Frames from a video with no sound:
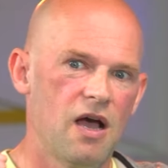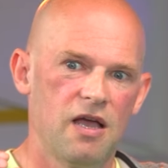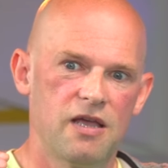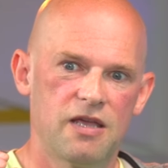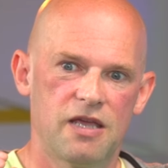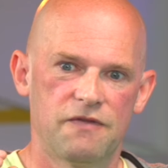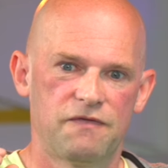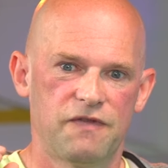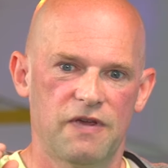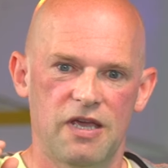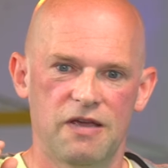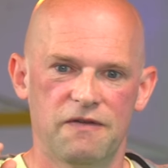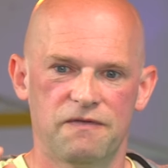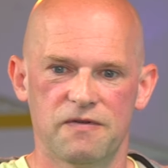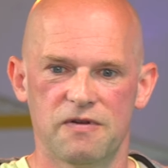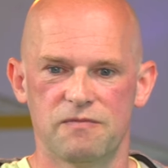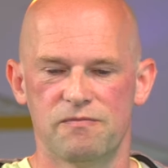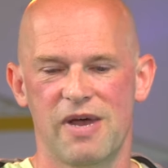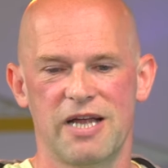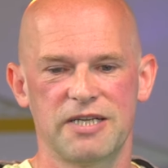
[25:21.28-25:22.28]

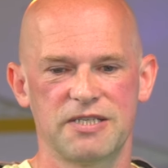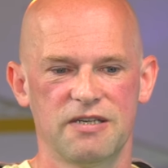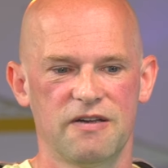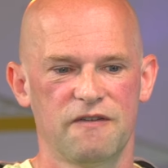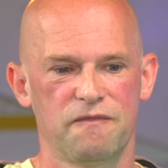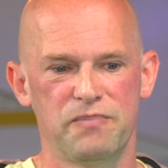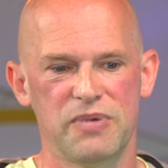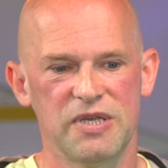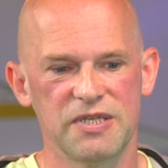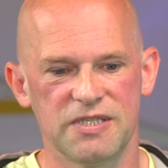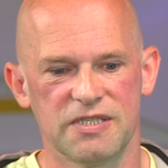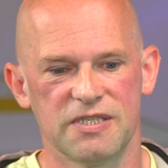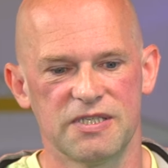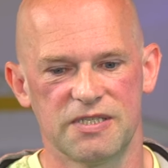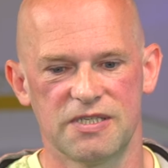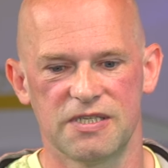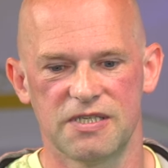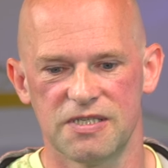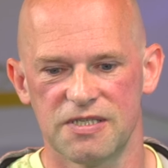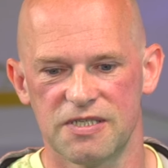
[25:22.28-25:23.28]
imagine if
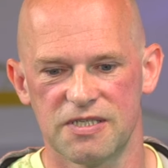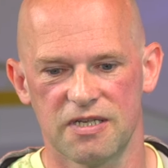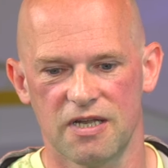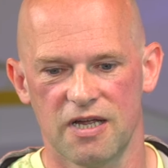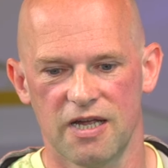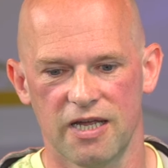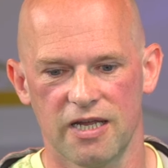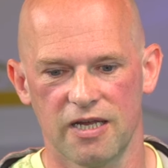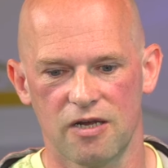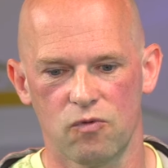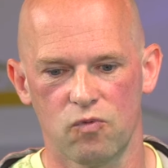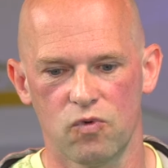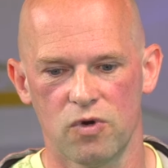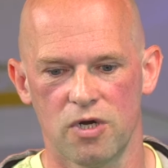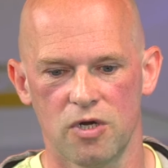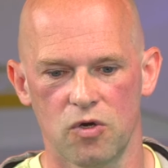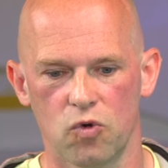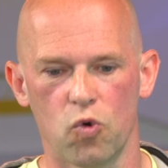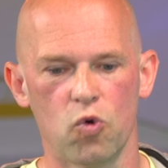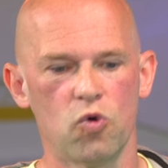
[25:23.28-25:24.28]
businesses
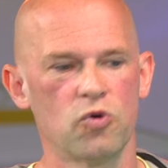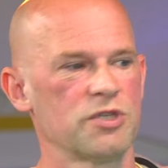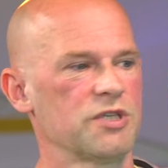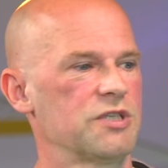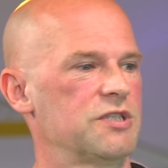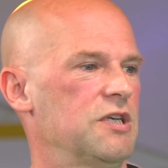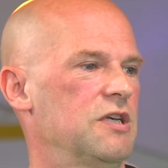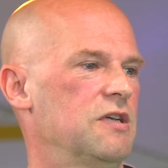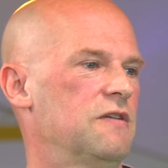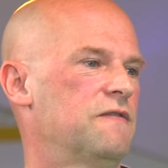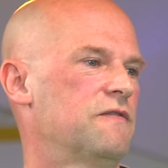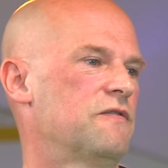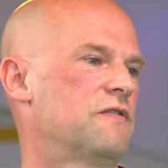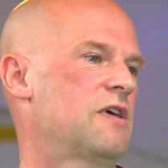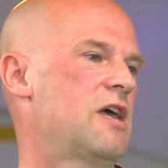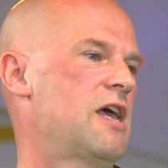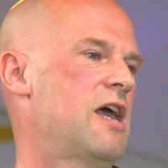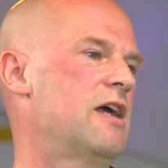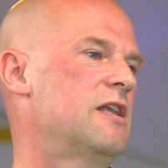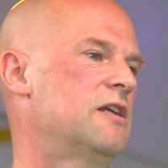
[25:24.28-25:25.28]
were audited for
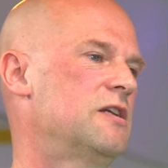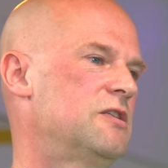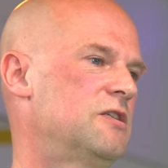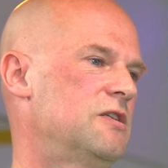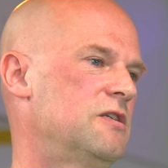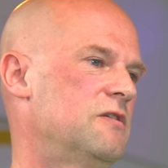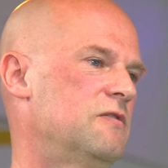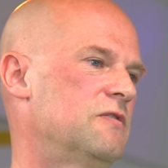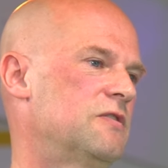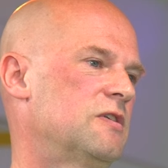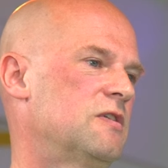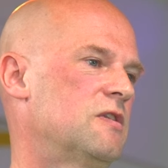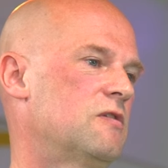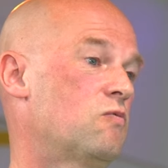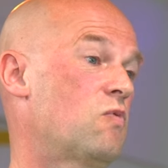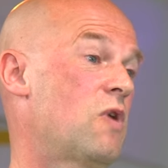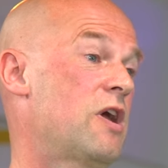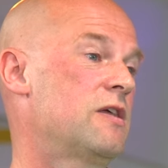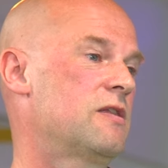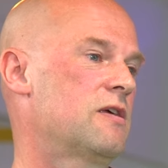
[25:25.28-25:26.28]
their energy use in the
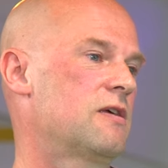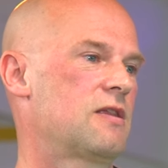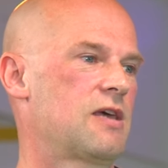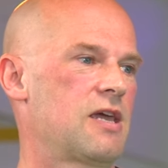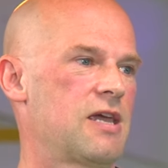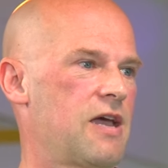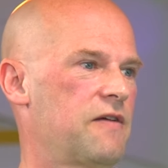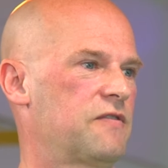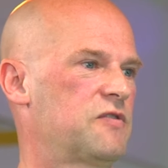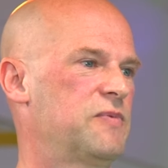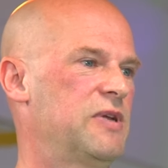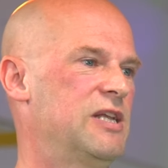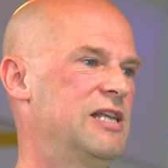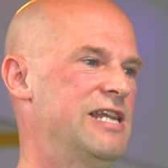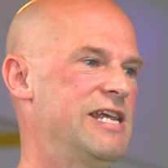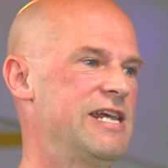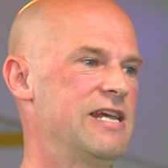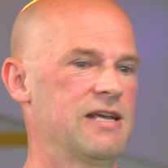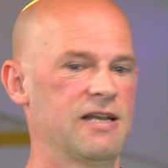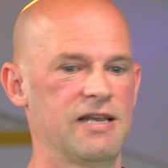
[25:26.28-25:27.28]
way that they have to be
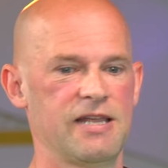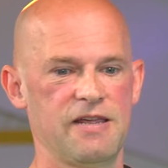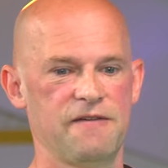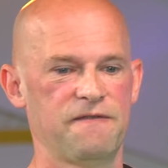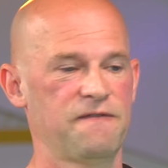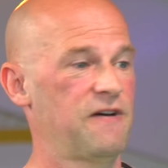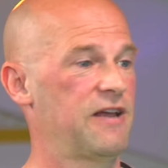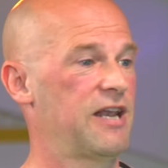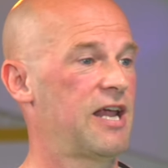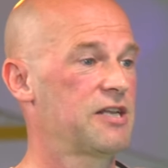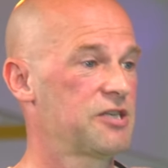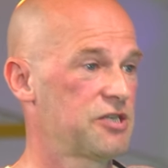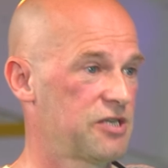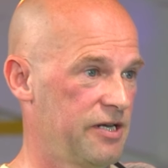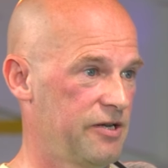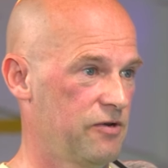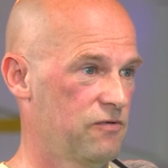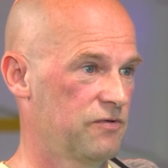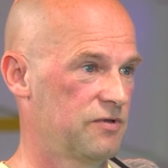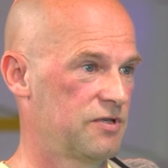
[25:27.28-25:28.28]
legally,
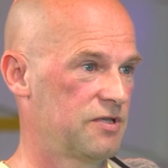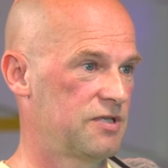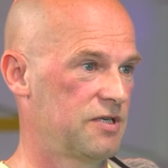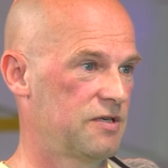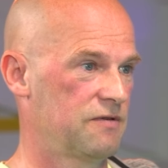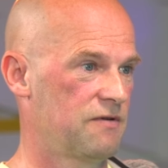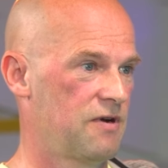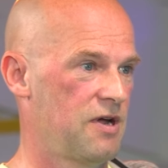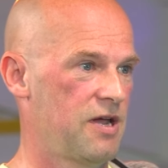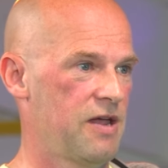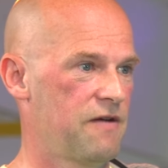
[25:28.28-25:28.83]
financially audited, right?